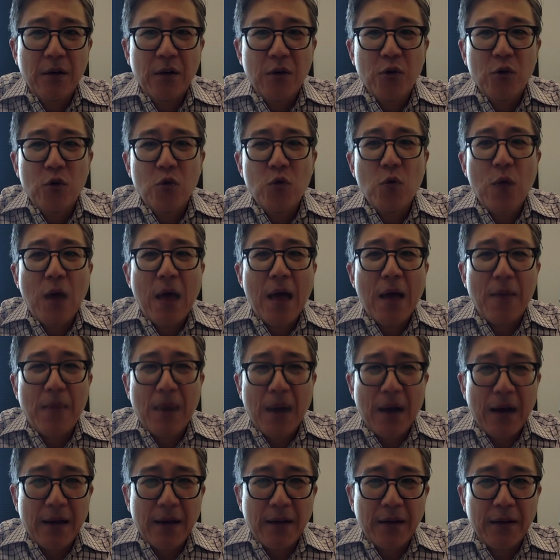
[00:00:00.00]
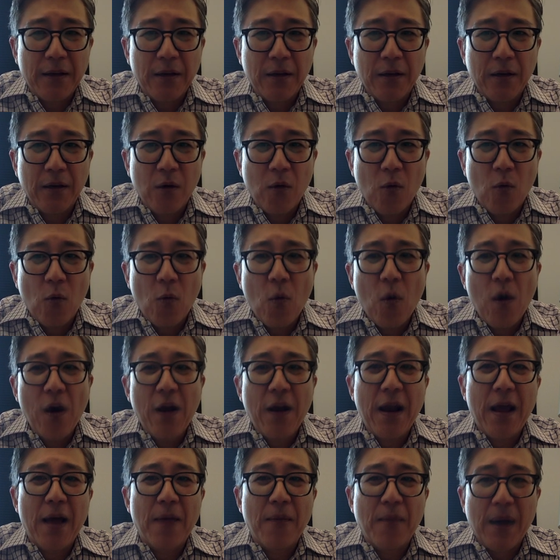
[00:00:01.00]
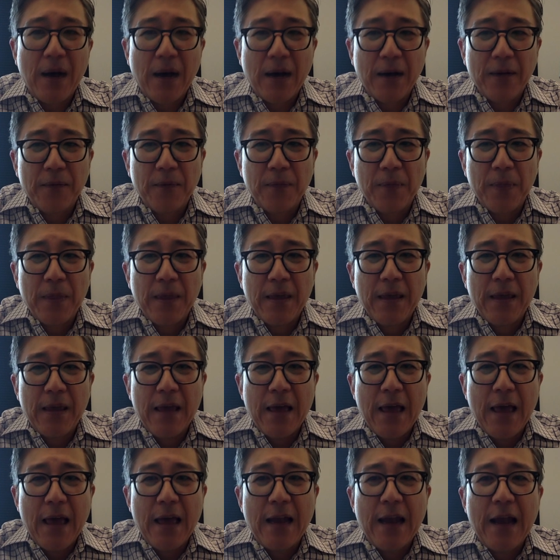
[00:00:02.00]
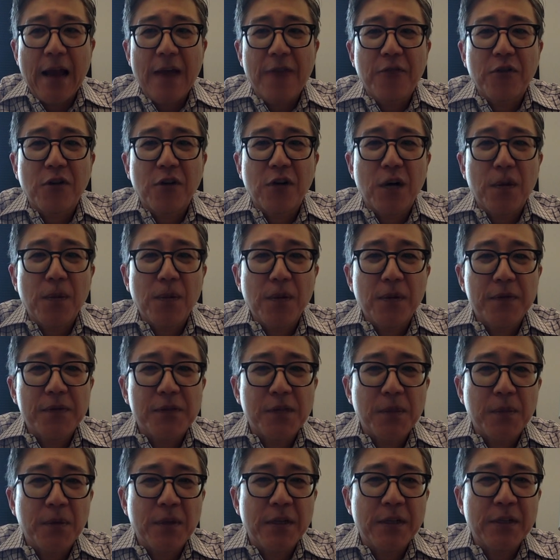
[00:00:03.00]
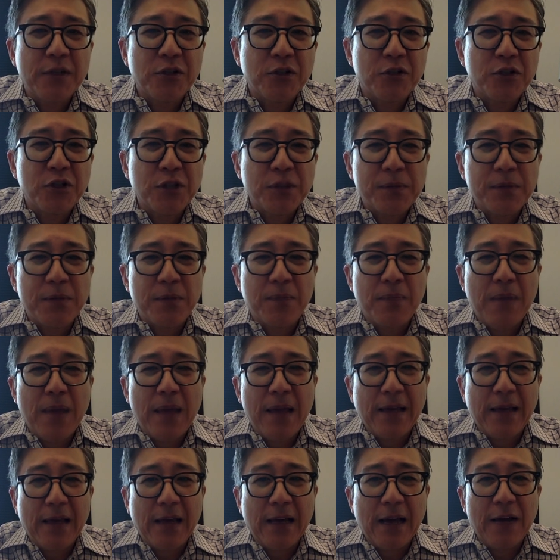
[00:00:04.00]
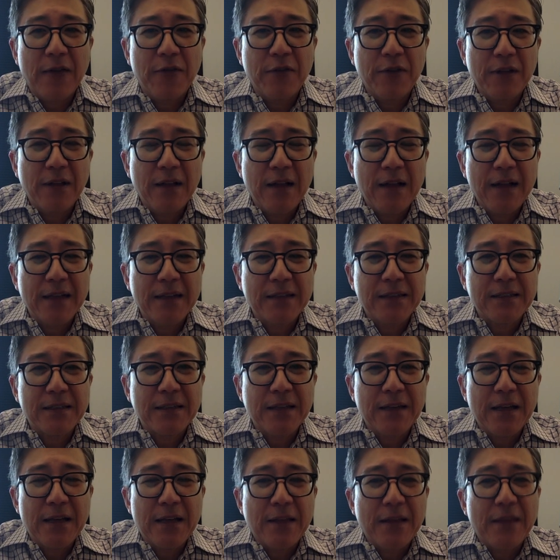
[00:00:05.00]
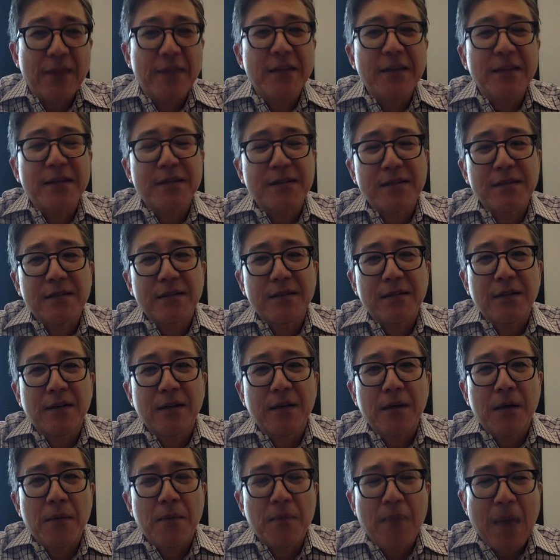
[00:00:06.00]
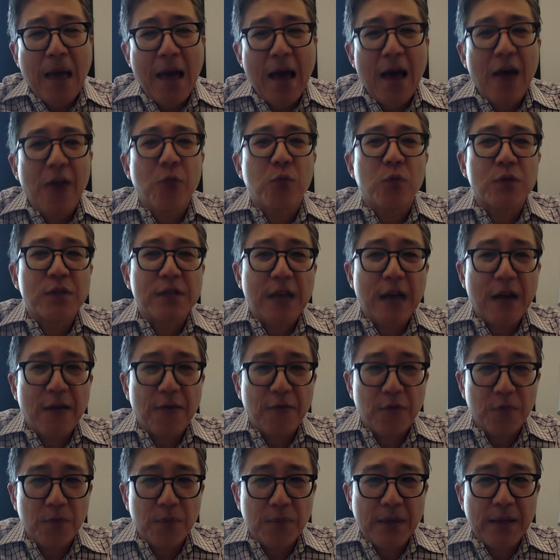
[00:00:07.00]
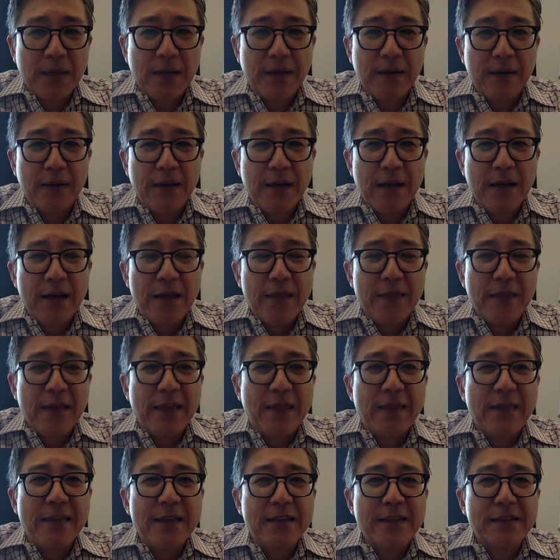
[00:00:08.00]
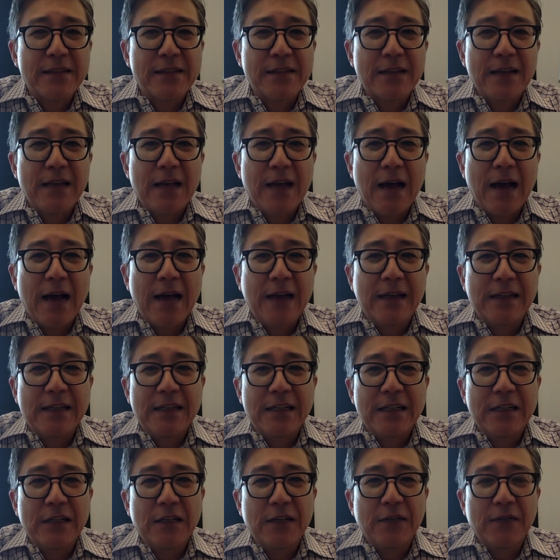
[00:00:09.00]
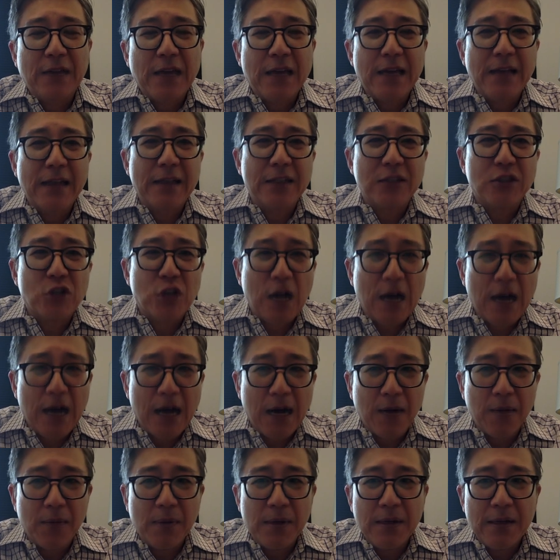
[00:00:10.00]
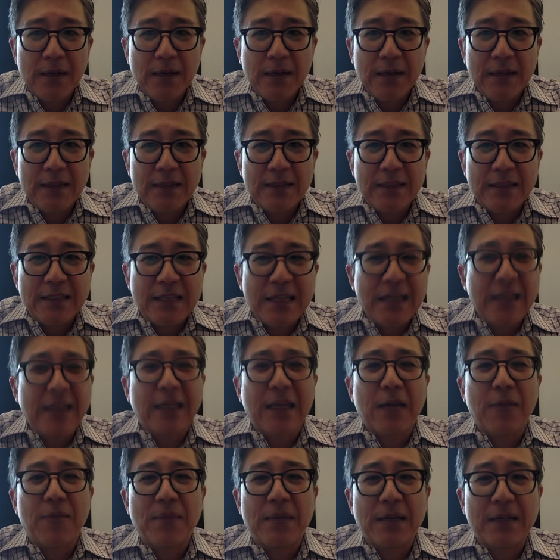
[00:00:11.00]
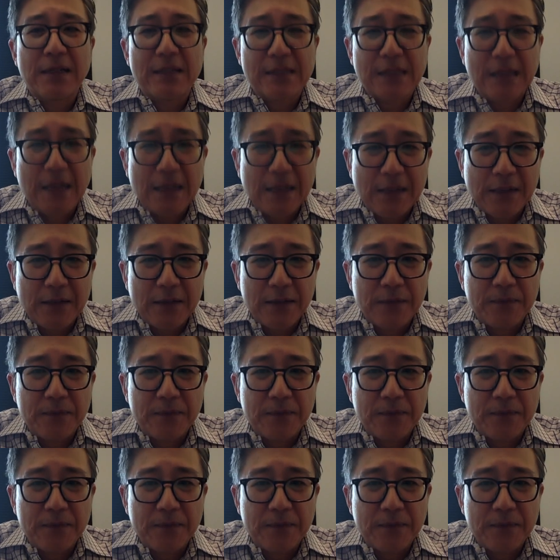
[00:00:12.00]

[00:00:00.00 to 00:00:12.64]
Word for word: Who am I? What am I? And after a couple of summer internships in banking, I realized that this path was not for me, that this idea of getting a job didn't get me excited.